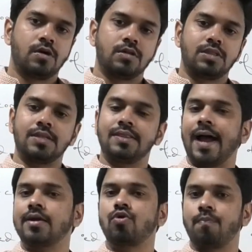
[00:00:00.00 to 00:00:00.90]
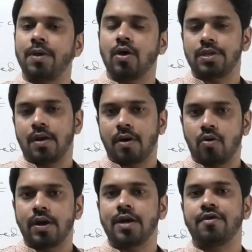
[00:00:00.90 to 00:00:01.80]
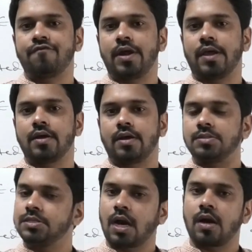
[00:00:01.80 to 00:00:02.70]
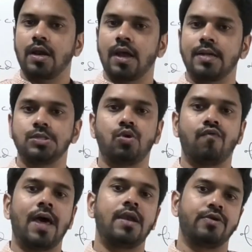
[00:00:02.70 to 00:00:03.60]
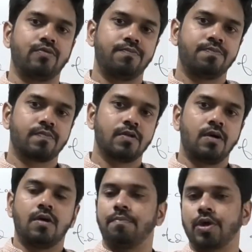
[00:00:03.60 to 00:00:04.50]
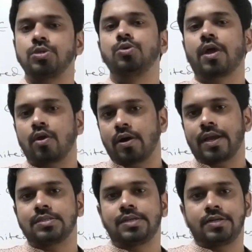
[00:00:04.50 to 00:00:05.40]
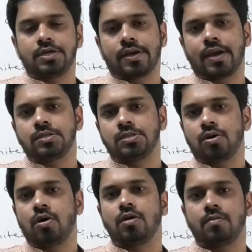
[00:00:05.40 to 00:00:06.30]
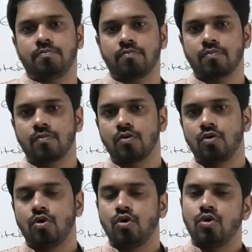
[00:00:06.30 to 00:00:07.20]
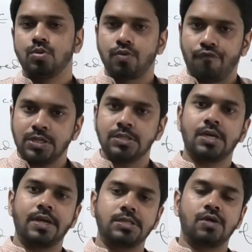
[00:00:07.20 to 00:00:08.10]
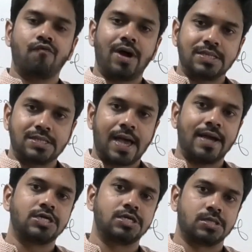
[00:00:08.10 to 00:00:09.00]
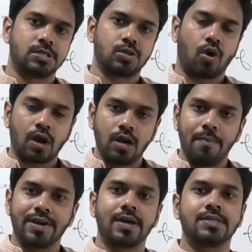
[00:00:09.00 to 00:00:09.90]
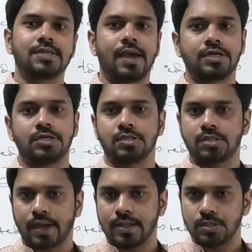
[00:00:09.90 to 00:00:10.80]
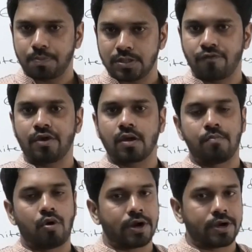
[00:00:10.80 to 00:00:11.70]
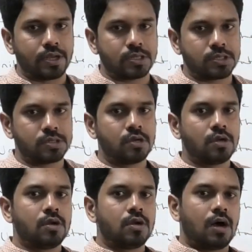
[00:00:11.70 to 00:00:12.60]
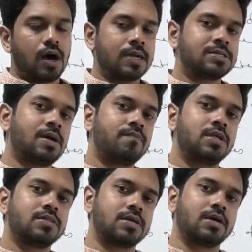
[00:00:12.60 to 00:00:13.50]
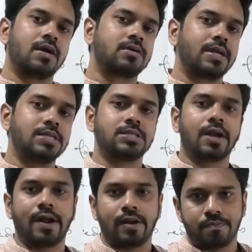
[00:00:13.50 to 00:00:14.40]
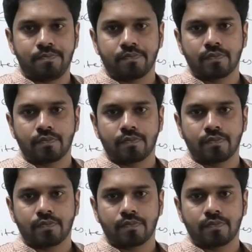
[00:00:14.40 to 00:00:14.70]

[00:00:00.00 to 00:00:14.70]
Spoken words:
then that rupee or the amount that you have taken in suddenly has no value, because you cannot exchange it against the dollar. So which is the reason why sanctions or limited sanctions against specific commodities are something that countries dread.